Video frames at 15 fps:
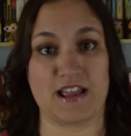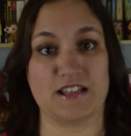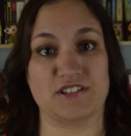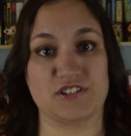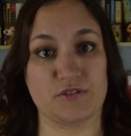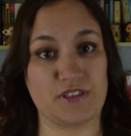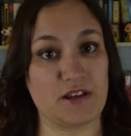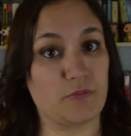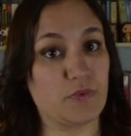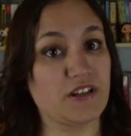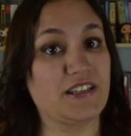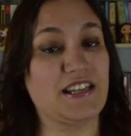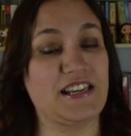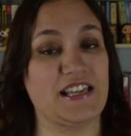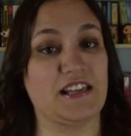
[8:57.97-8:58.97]
and so they
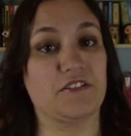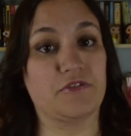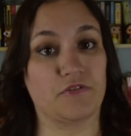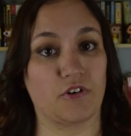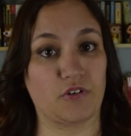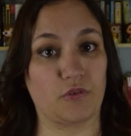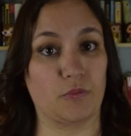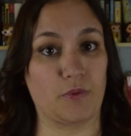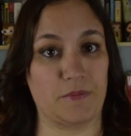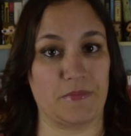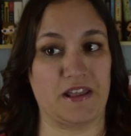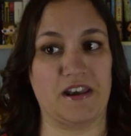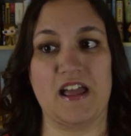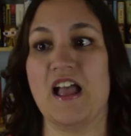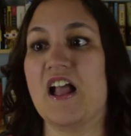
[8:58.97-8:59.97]
really need fertile
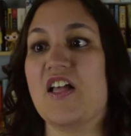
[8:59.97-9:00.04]
women.